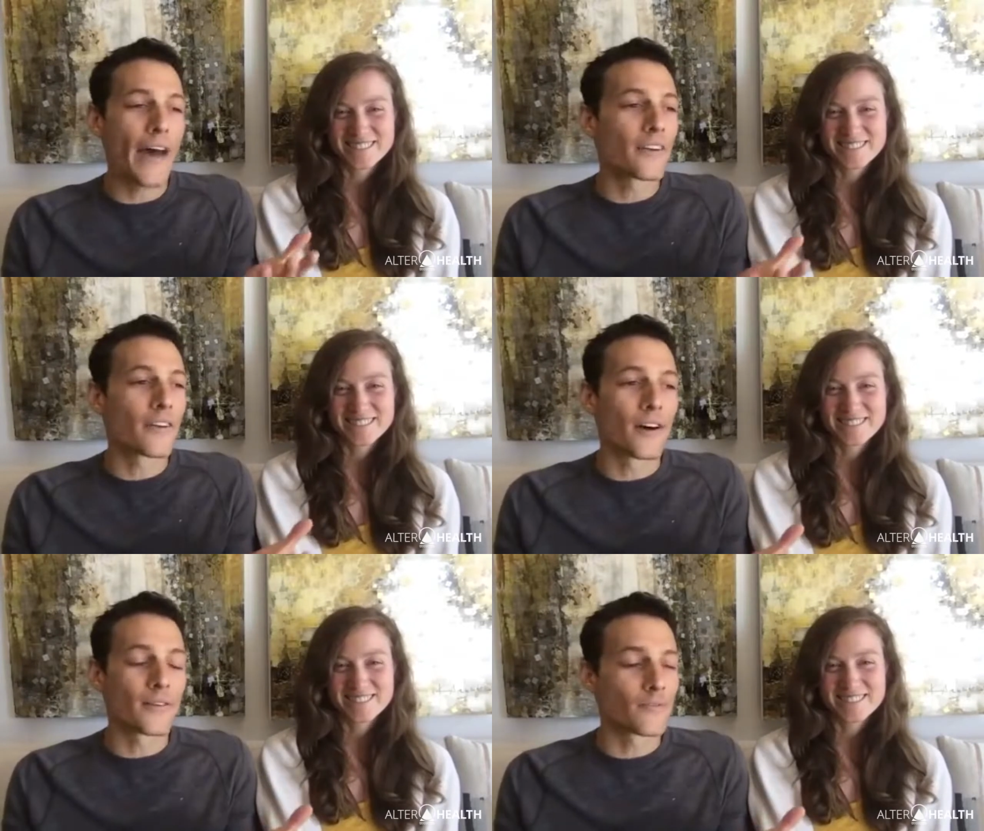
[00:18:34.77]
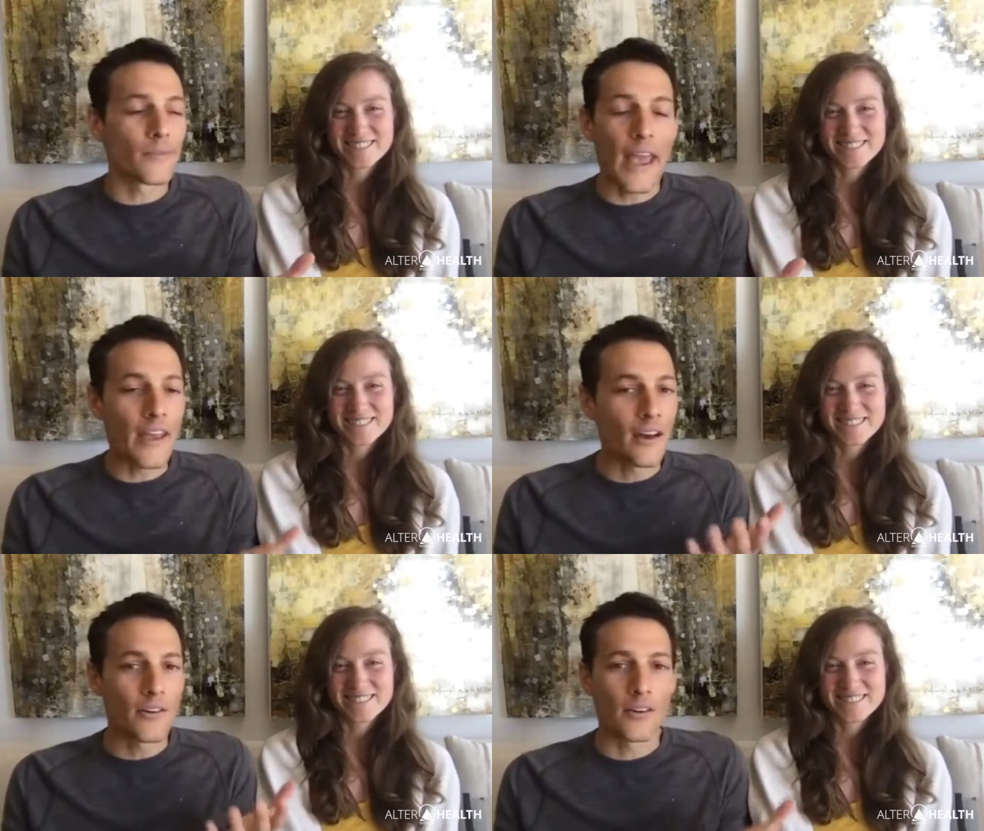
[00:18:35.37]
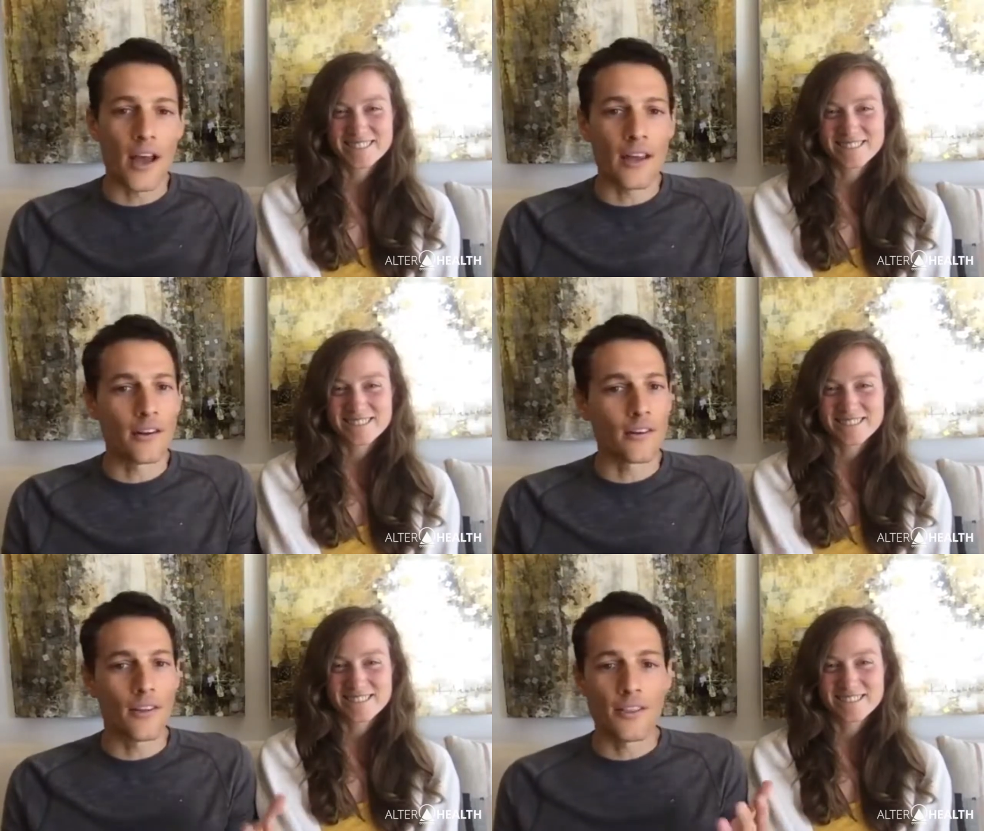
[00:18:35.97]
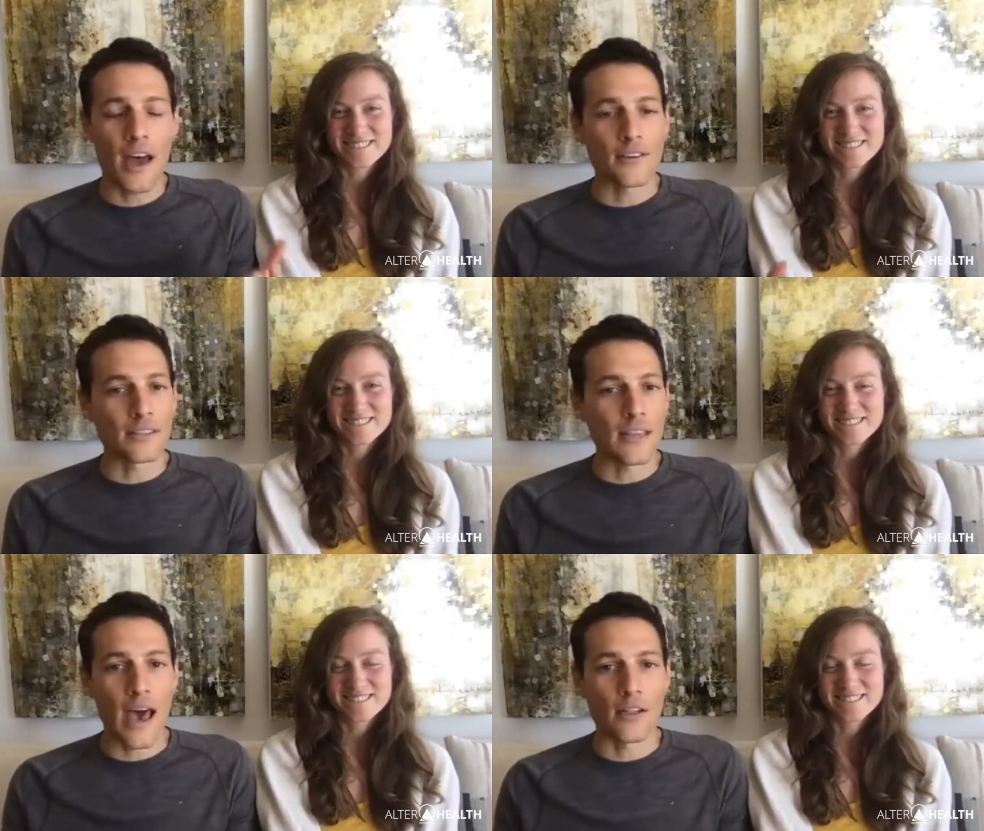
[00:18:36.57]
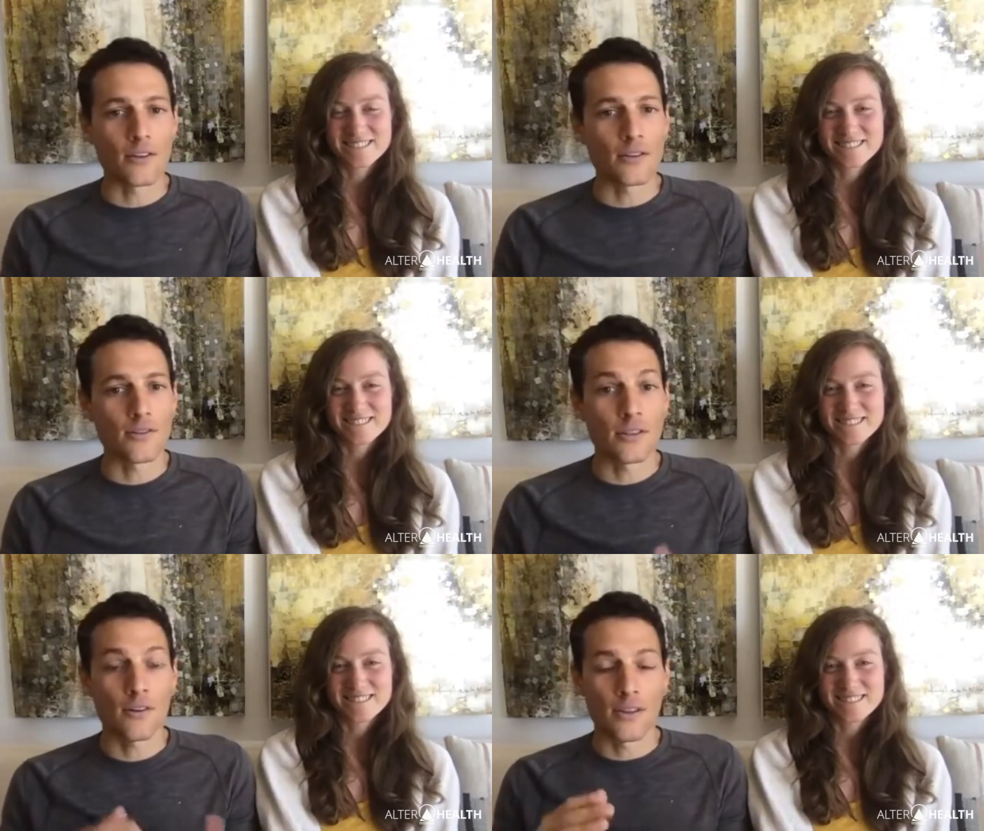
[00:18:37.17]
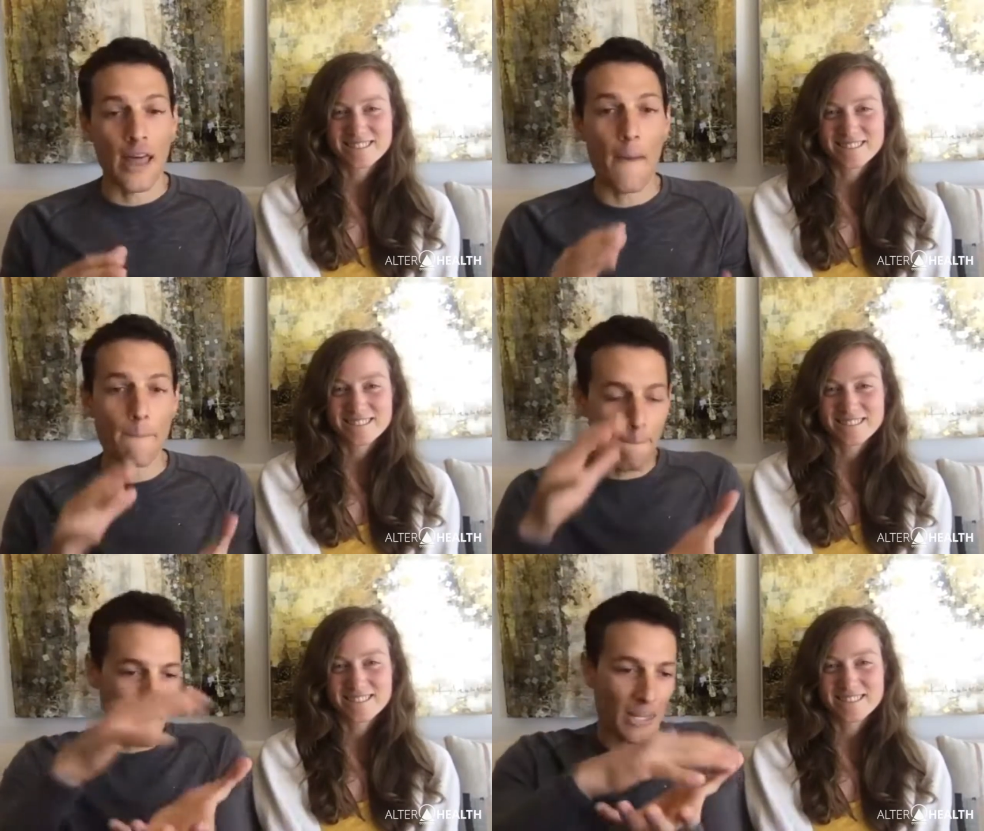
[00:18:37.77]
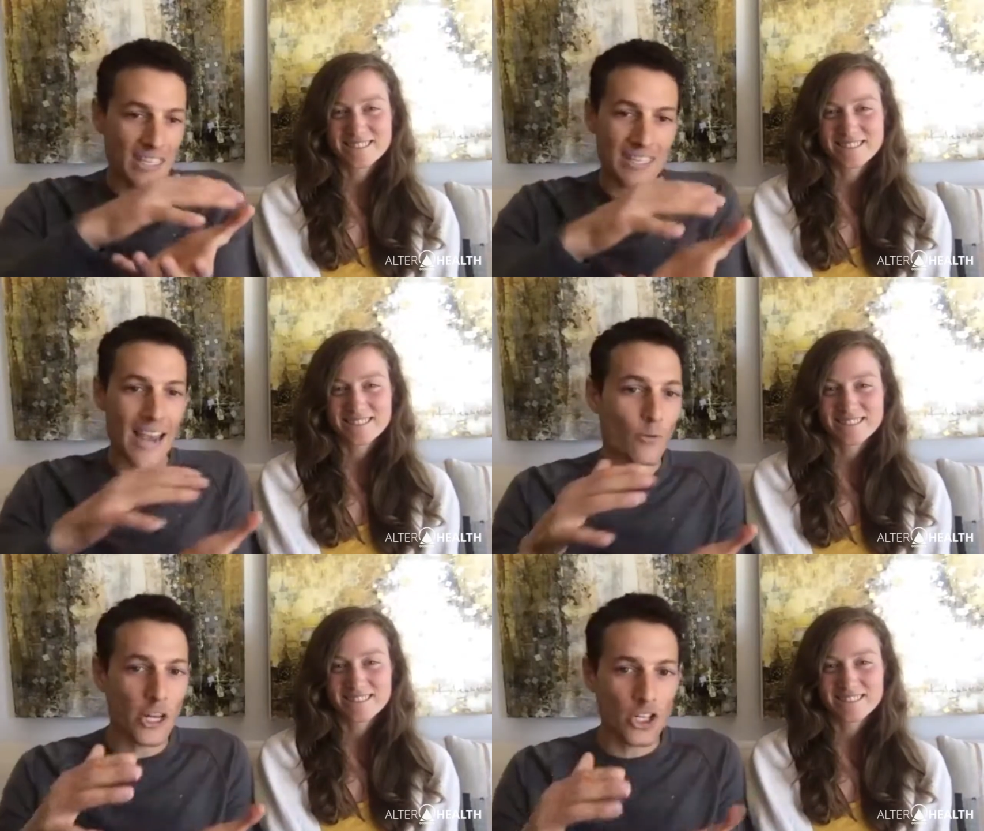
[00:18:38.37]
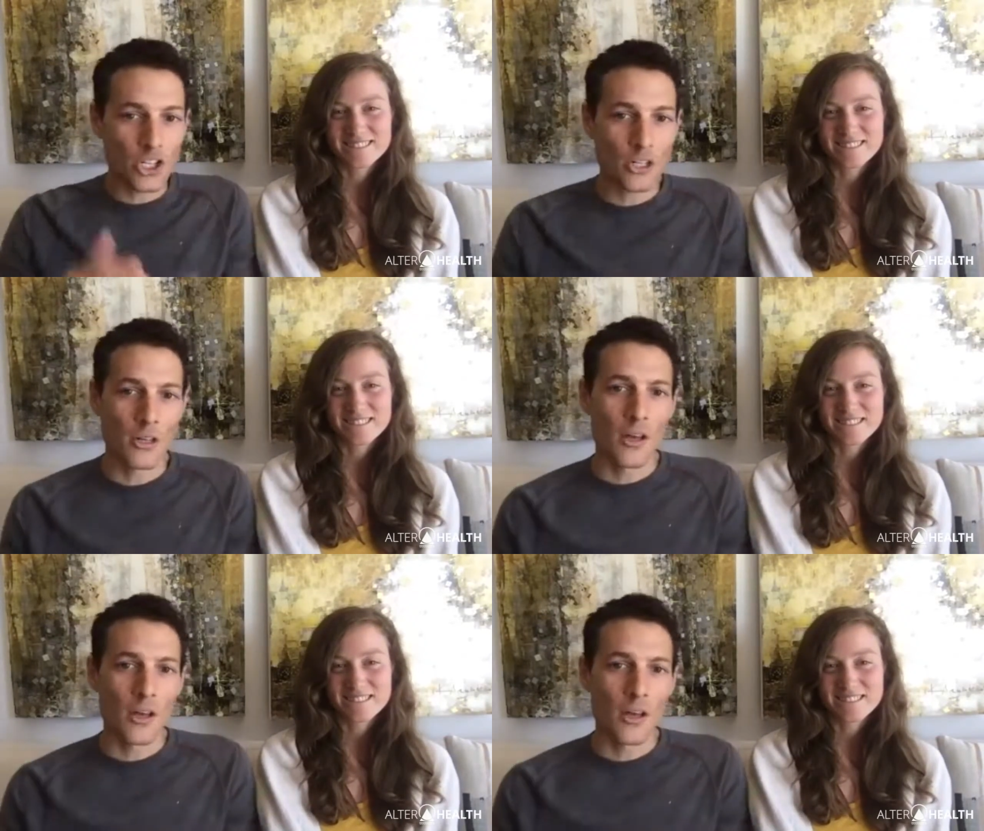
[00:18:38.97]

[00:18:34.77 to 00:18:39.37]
Speaker 1: don't know, eight hundred, nine hundred, a thousand calories or so in that sandwich.